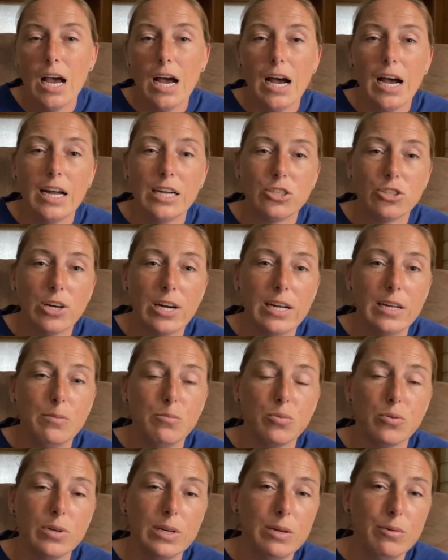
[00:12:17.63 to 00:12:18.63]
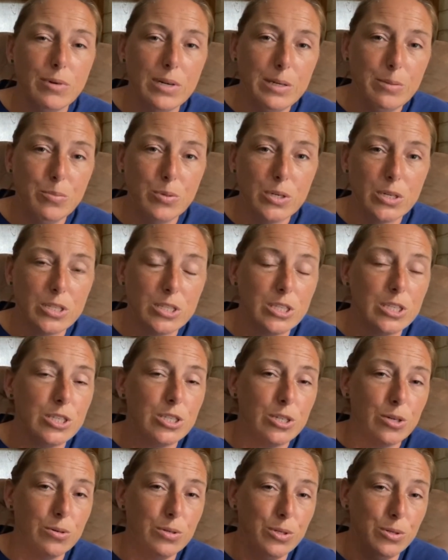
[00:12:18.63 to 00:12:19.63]
I try and pre-read books
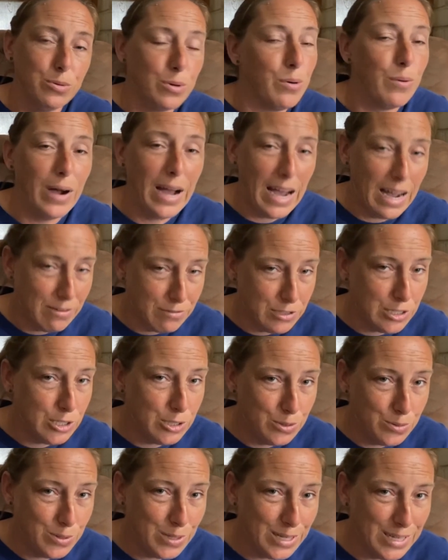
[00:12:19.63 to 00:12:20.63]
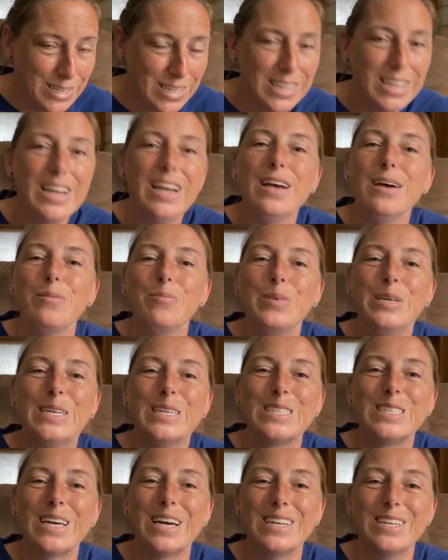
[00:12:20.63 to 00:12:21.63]
so you don't have to
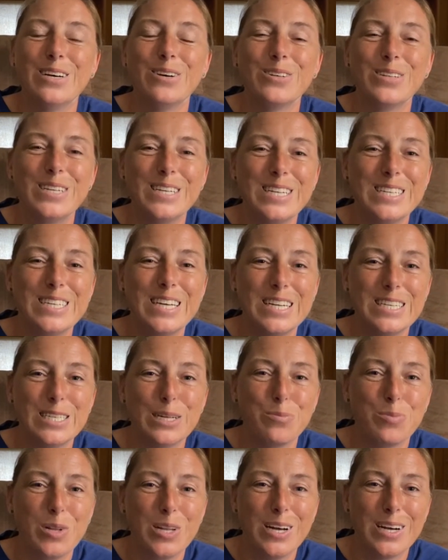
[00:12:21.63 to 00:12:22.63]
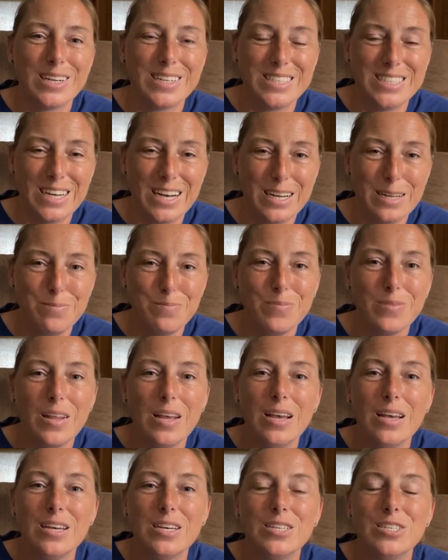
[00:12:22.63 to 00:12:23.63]
because I know that it takes up a lot of time.
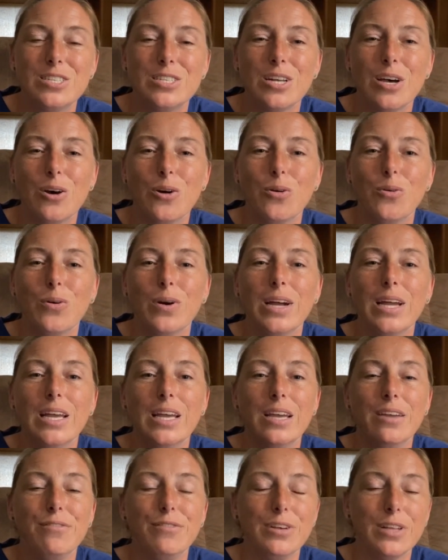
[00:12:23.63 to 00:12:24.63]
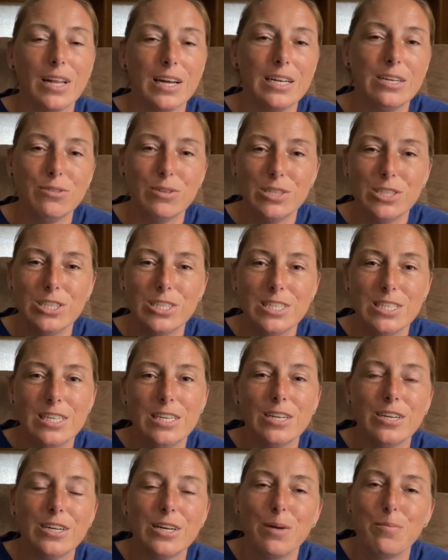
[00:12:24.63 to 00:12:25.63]
So if you like what you see
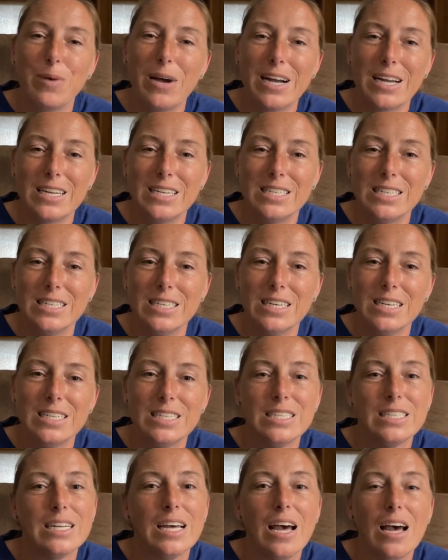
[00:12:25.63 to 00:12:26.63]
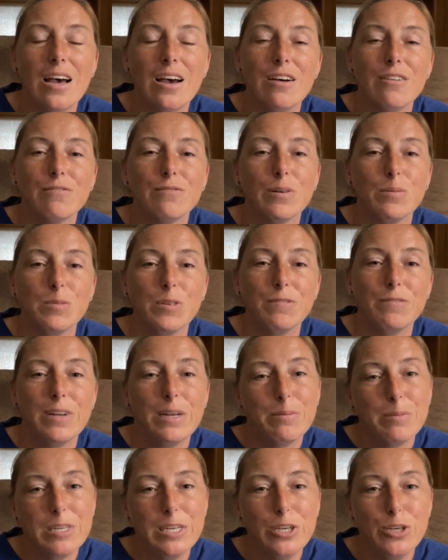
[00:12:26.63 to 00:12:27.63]
here, come back and see us. From the
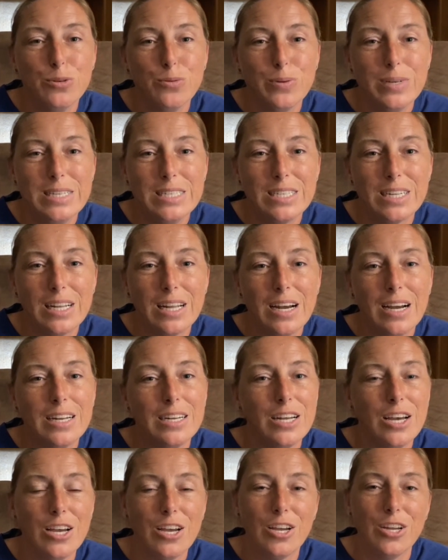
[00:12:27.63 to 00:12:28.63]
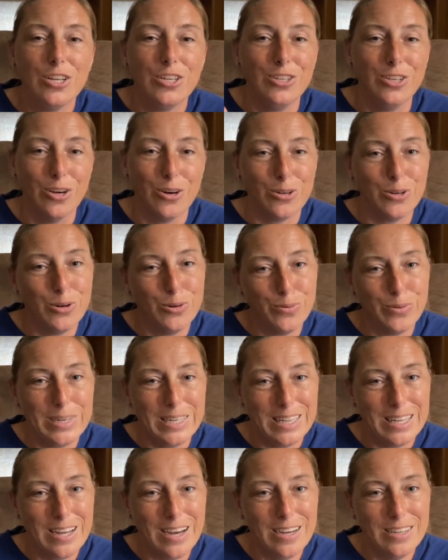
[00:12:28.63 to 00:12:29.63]
family who reads a lot, y'all go read
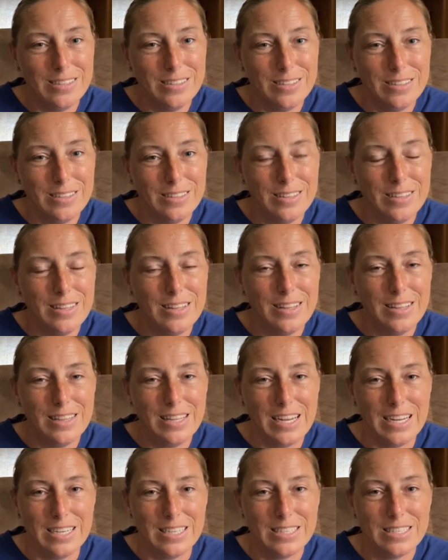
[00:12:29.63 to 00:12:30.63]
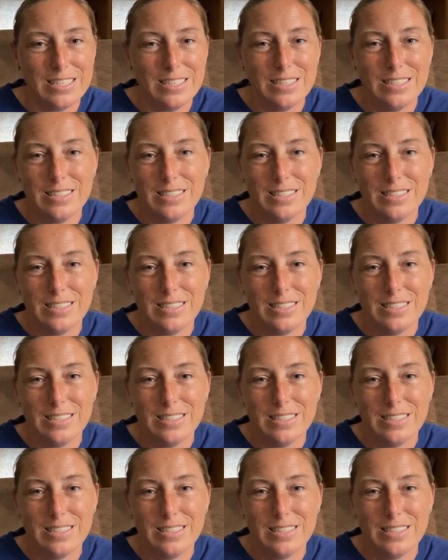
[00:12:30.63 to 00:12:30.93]
a lot. Thanks.